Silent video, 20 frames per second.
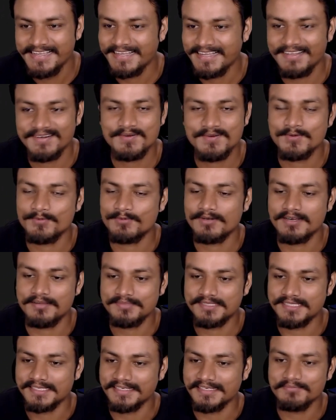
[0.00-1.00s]
I don't know what
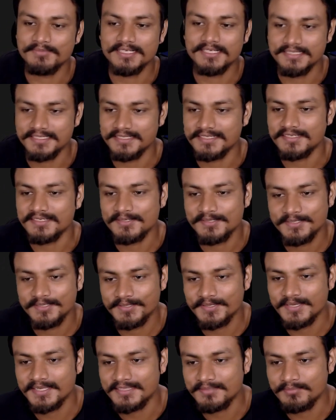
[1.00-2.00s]
I'm saying, but you know,
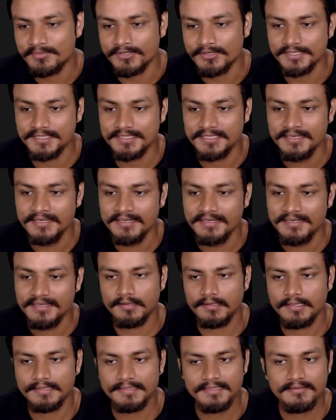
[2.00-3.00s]
you get the point.
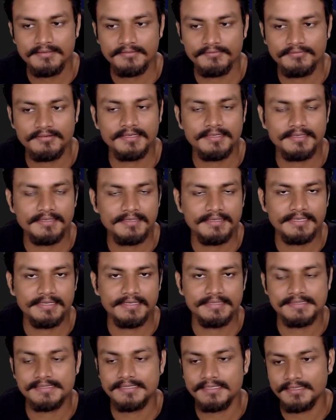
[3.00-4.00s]
I think finally
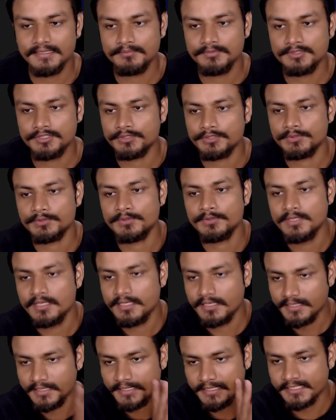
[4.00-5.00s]
it's time to
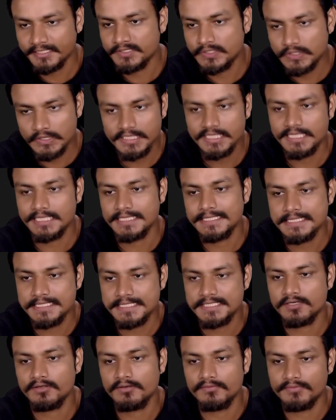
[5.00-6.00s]
actually
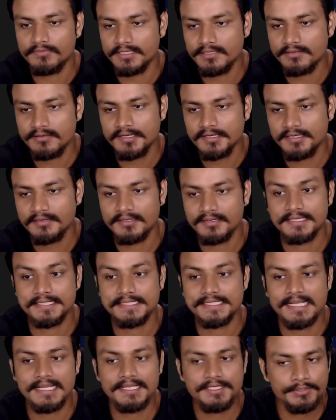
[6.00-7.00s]
uninstall WinRAR
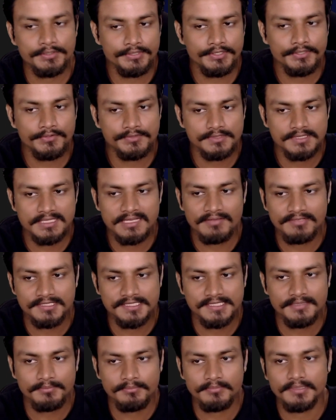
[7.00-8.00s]
because I do use
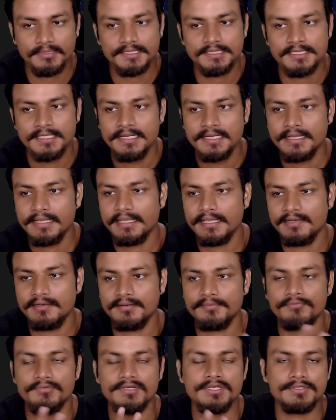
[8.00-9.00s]
7-zip, but
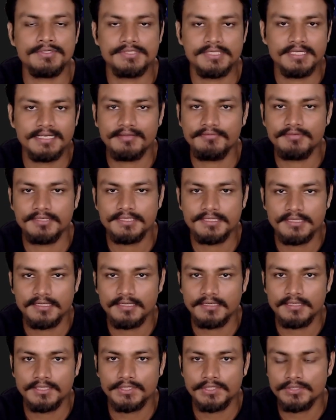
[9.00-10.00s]
in Windows 11
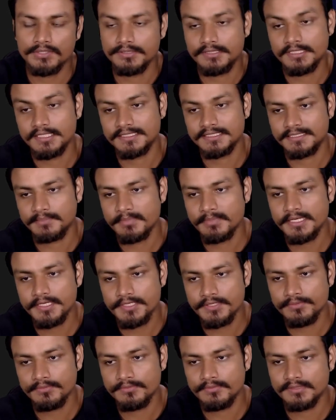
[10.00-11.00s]
uh, context
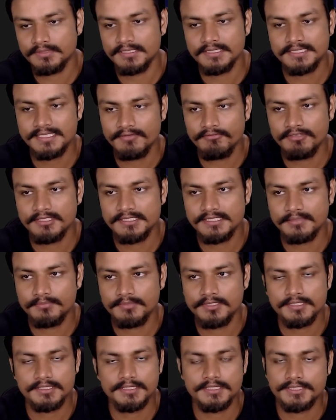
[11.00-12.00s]
menu, the
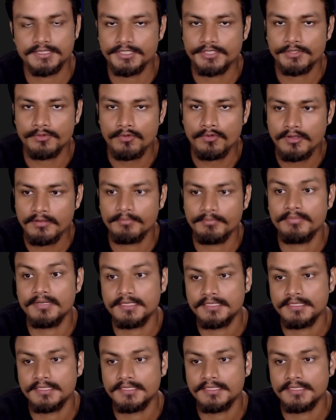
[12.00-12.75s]
7-zip doesn't show up.